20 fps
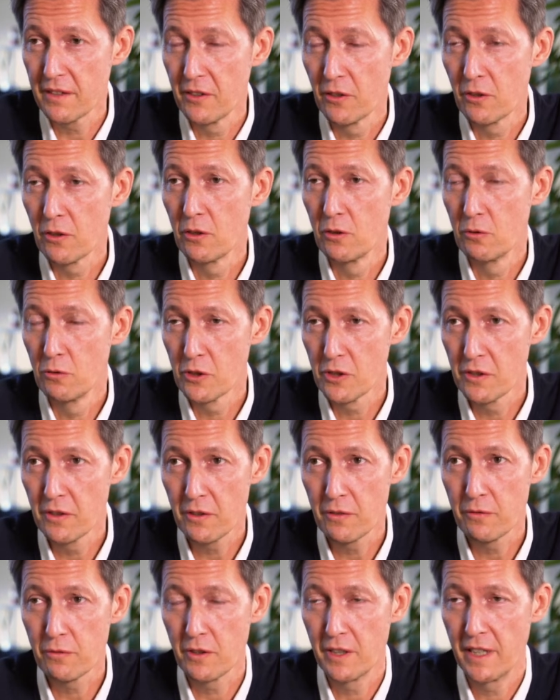and
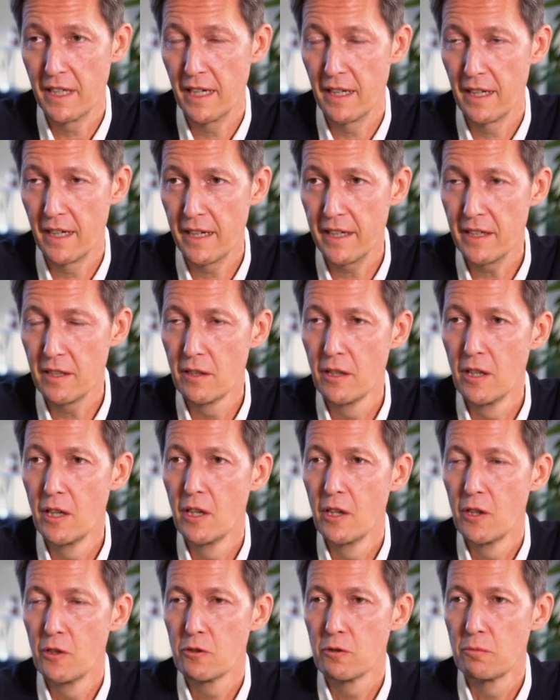solutions for an airline
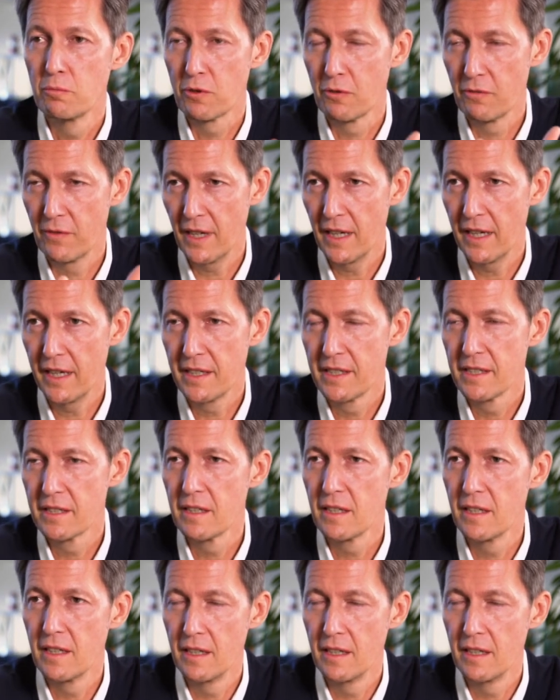to provide